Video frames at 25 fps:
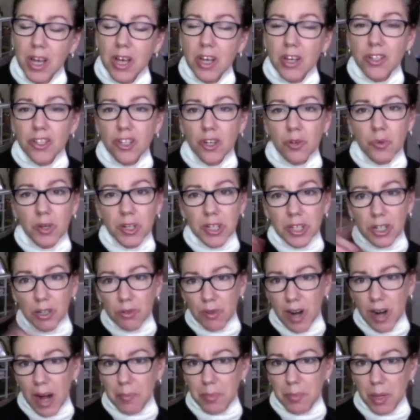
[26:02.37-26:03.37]
So we're going to
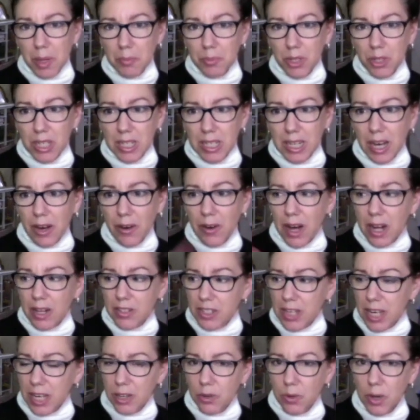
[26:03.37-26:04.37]
wrap up right now. I'll
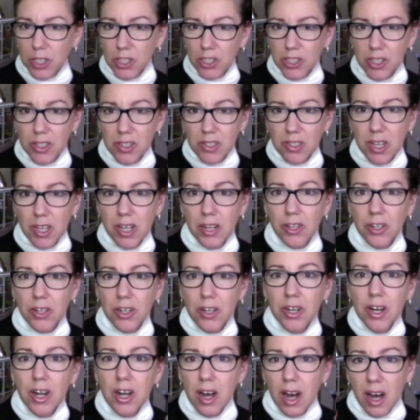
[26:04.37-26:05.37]
take questions later
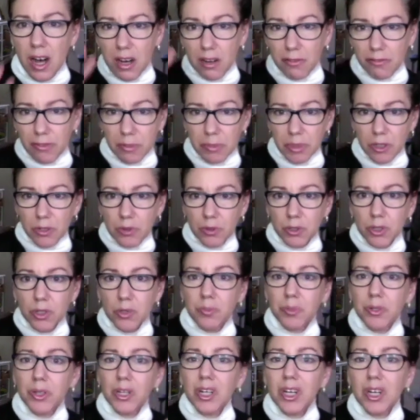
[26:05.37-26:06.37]
from the
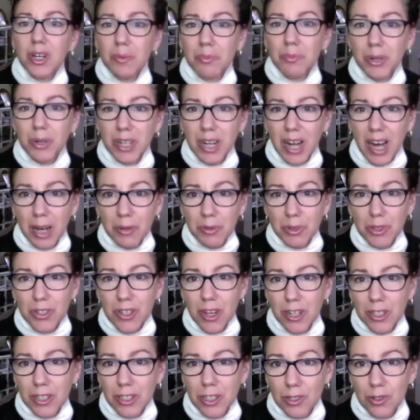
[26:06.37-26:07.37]
group, but I will
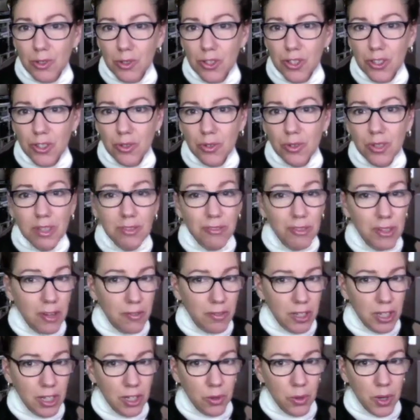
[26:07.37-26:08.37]
talk to you soon. If you have
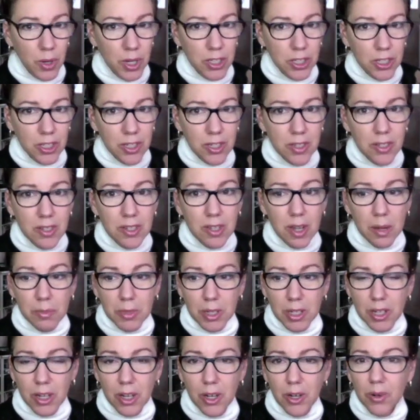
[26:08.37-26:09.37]
any questions, let me
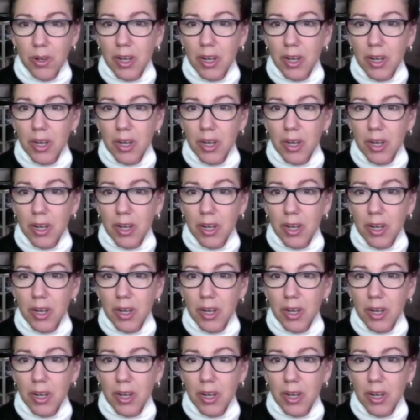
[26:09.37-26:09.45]
know.